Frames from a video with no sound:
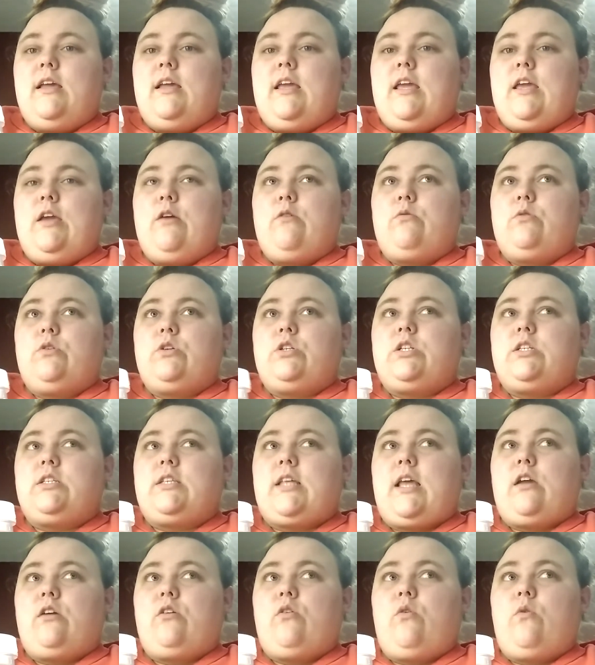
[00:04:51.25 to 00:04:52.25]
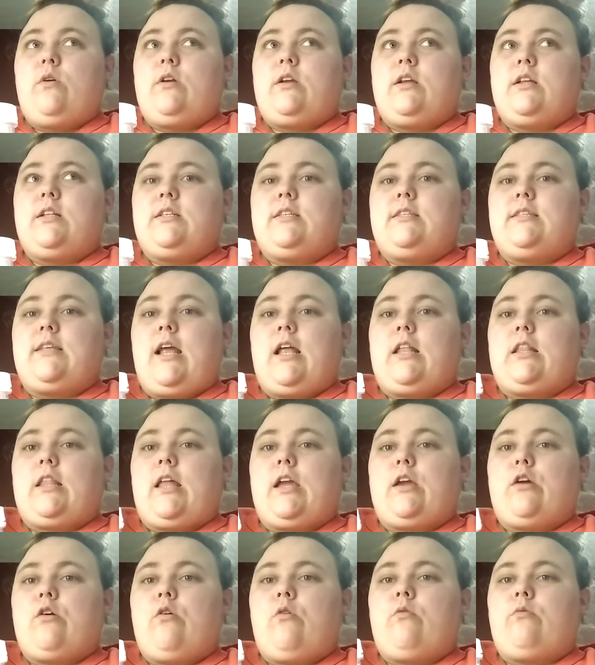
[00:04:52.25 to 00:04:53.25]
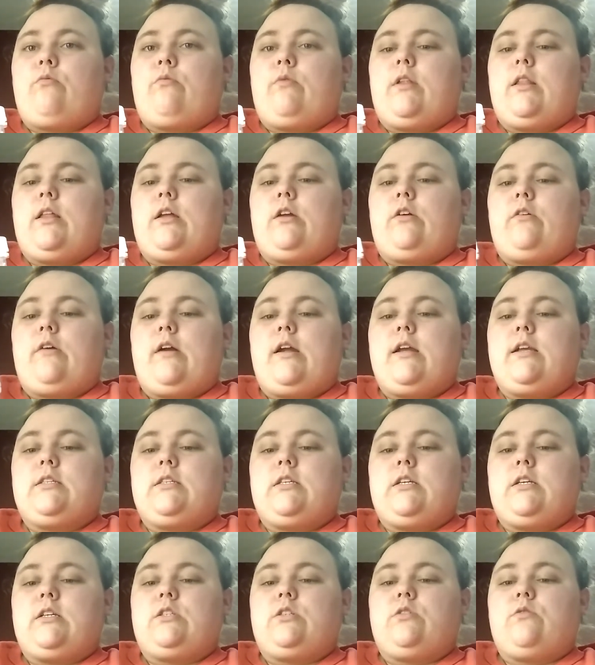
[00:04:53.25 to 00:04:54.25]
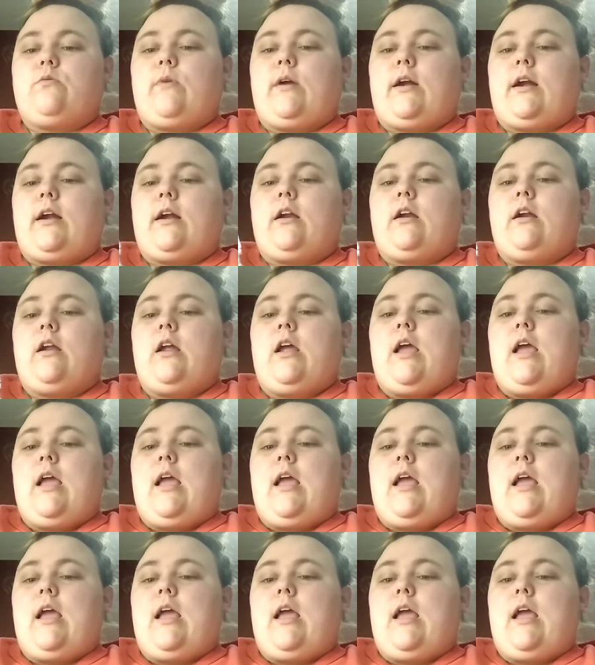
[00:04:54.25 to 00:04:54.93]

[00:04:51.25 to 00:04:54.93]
he was just like going insane, like going really crazy to where